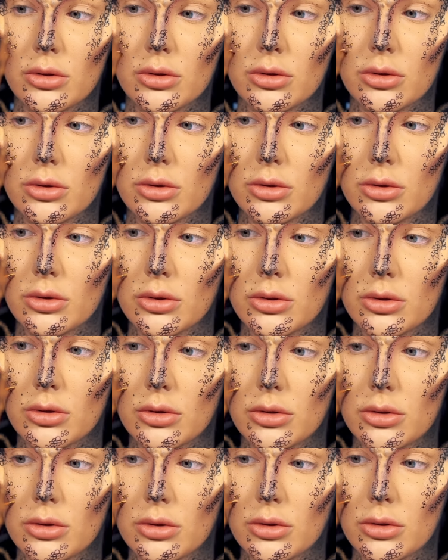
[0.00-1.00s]

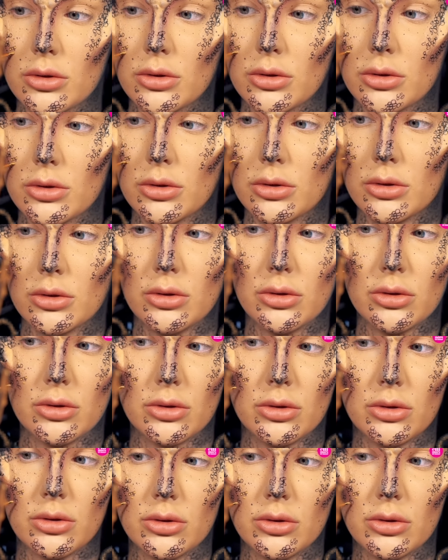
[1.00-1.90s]
(no one is talking)